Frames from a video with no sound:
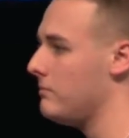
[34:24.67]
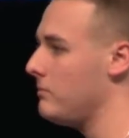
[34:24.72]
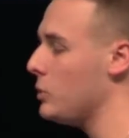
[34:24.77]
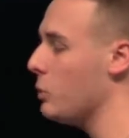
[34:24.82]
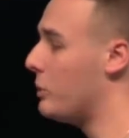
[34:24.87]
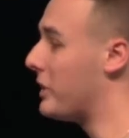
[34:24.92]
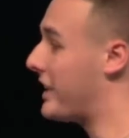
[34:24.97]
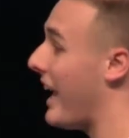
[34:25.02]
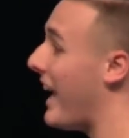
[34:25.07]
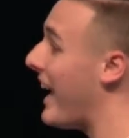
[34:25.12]

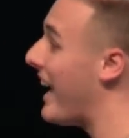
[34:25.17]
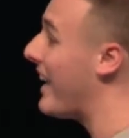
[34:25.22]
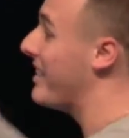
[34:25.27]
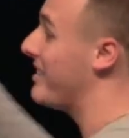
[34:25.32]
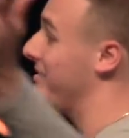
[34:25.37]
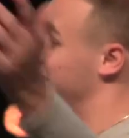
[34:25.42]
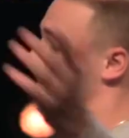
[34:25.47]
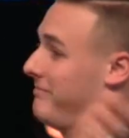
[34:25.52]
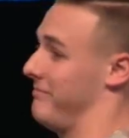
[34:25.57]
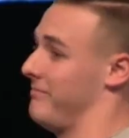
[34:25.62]
We can't.
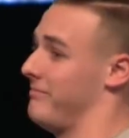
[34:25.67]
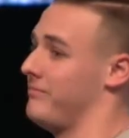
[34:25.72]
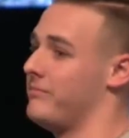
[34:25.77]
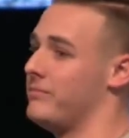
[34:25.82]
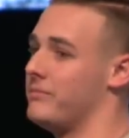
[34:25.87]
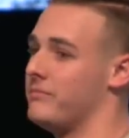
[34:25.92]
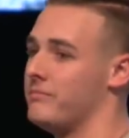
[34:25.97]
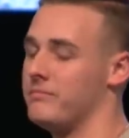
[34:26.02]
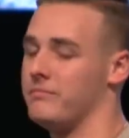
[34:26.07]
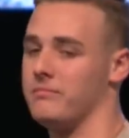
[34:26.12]

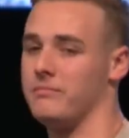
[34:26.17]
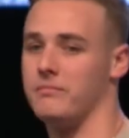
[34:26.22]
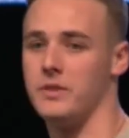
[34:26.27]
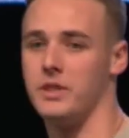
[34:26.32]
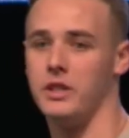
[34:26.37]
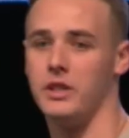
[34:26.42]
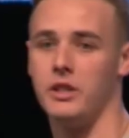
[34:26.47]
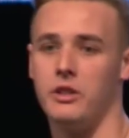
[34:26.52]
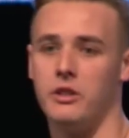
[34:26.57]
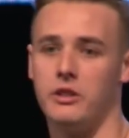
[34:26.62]

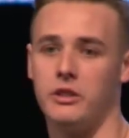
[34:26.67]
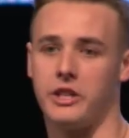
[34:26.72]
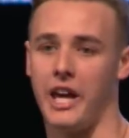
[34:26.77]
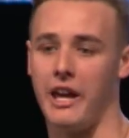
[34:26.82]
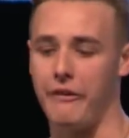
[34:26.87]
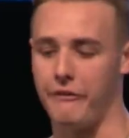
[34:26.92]
You can't